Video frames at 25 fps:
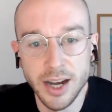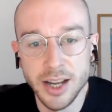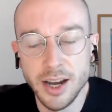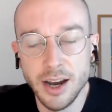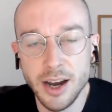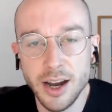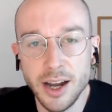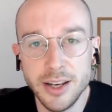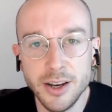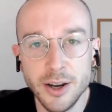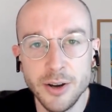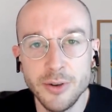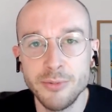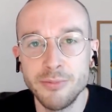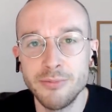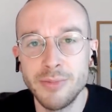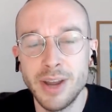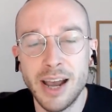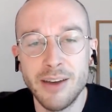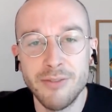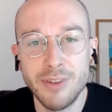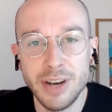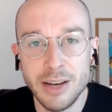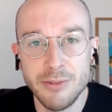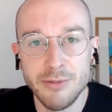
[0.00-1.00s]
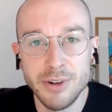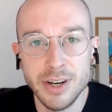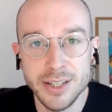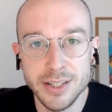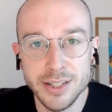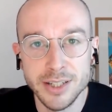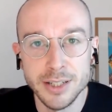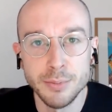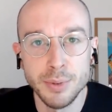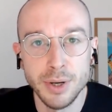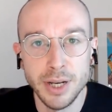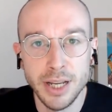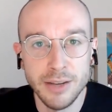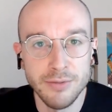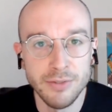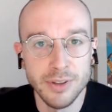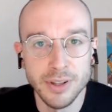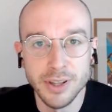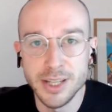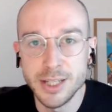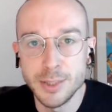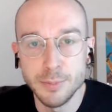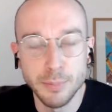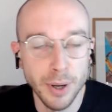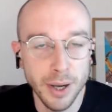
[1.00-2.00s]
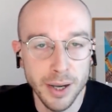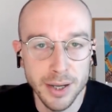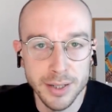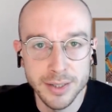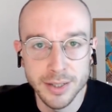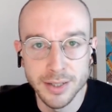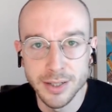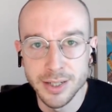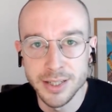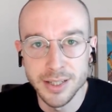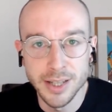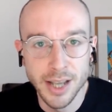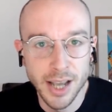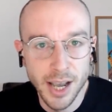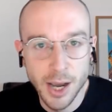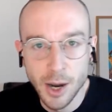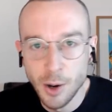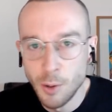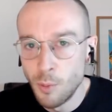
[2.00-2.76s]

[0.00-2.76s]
I don't have any reason to believe that this person is